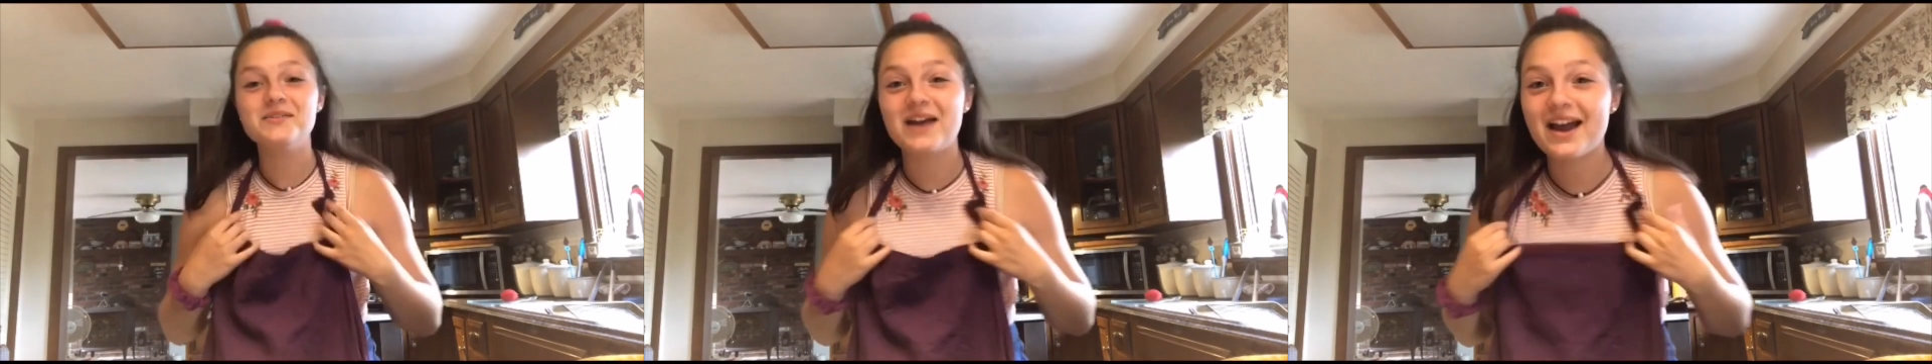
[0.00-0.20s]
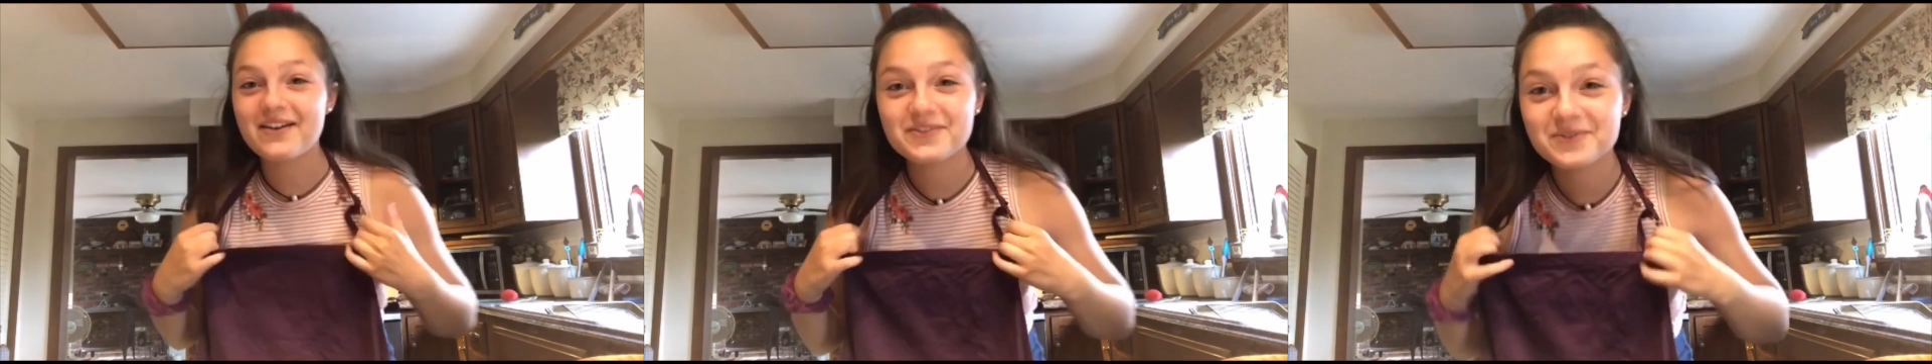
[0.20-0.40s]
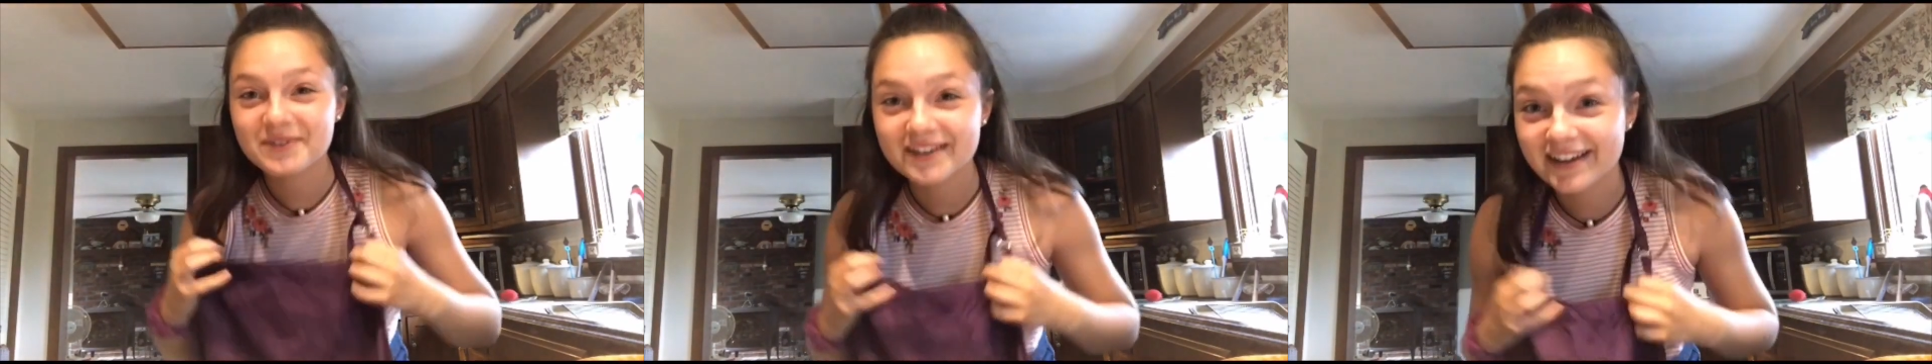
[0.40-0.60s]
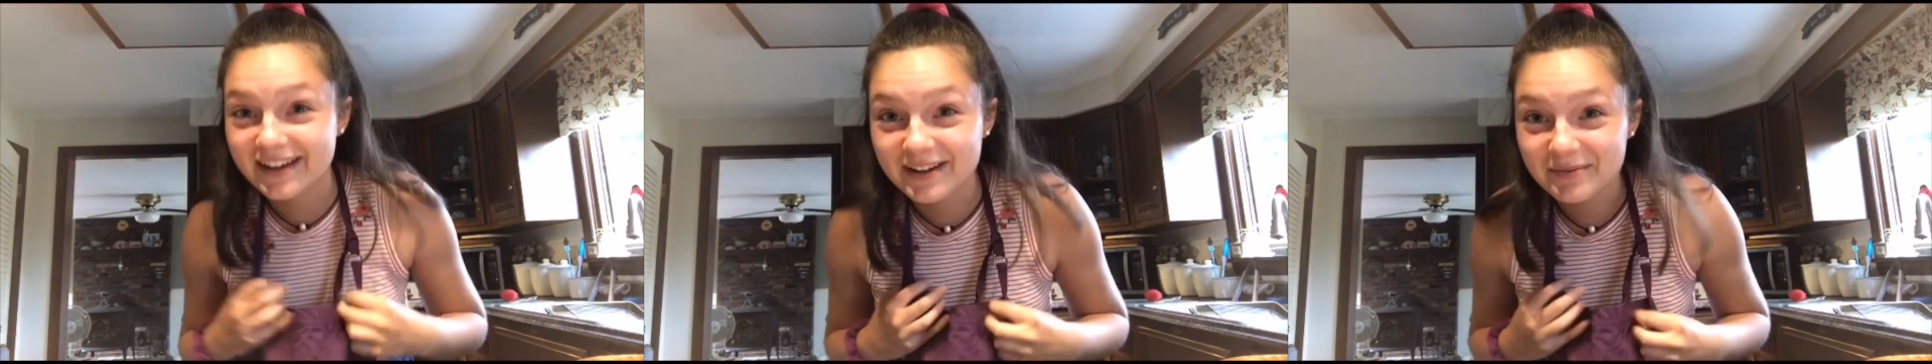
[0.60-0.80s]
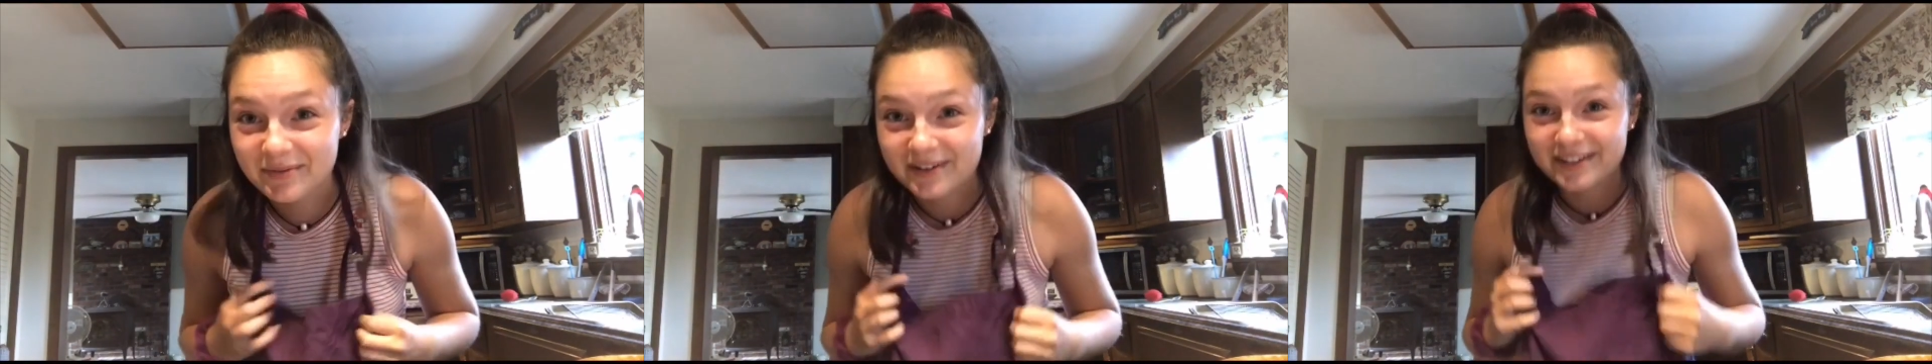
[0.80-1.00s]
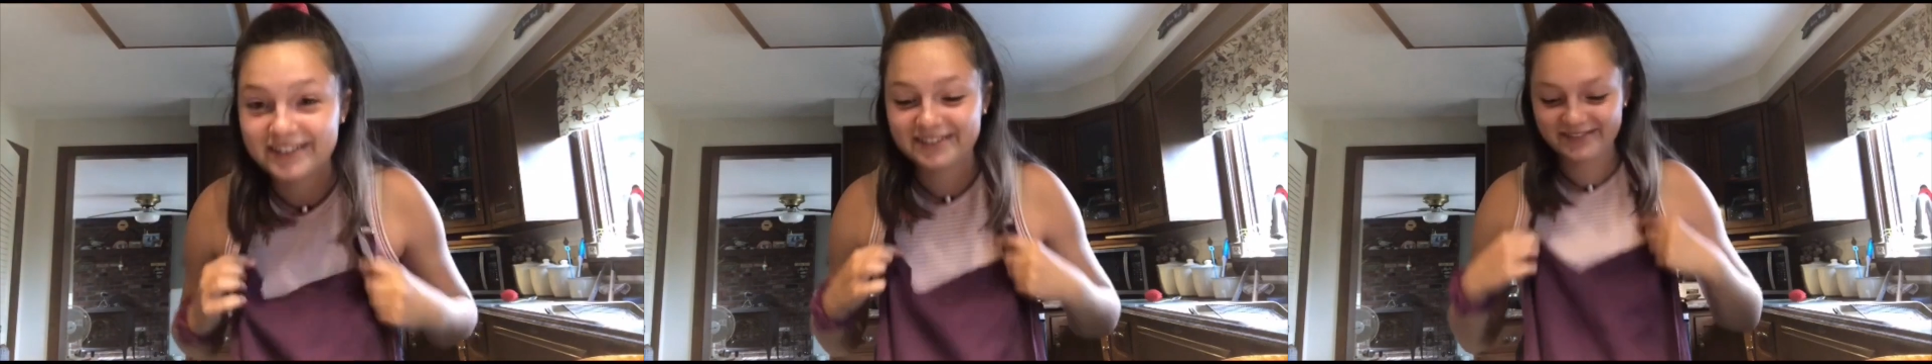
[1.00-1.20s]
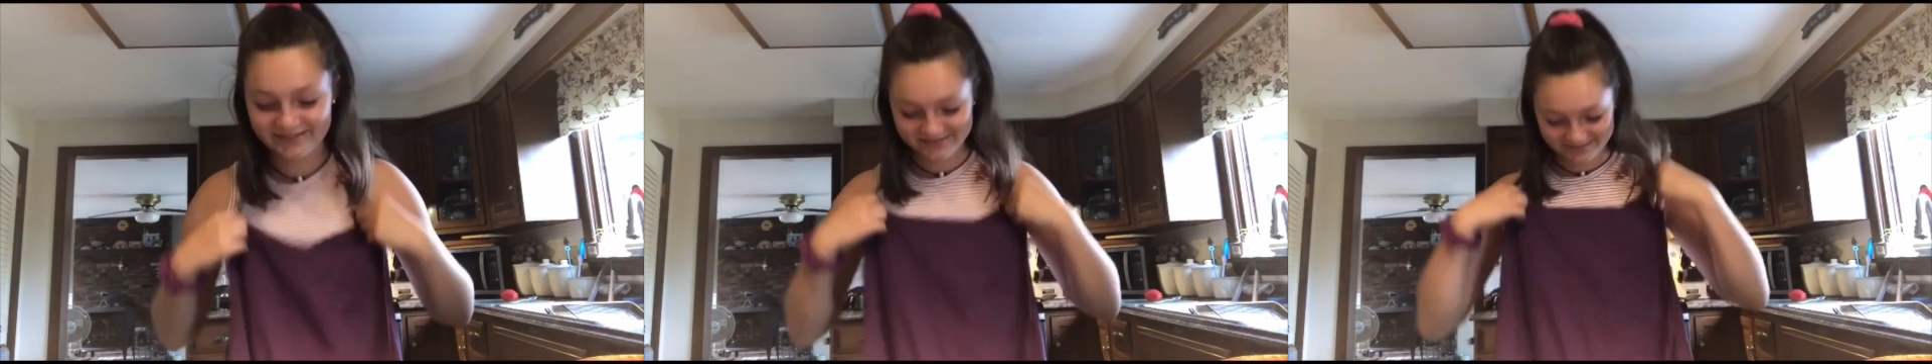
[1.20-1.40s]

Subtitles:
have to wear an apron.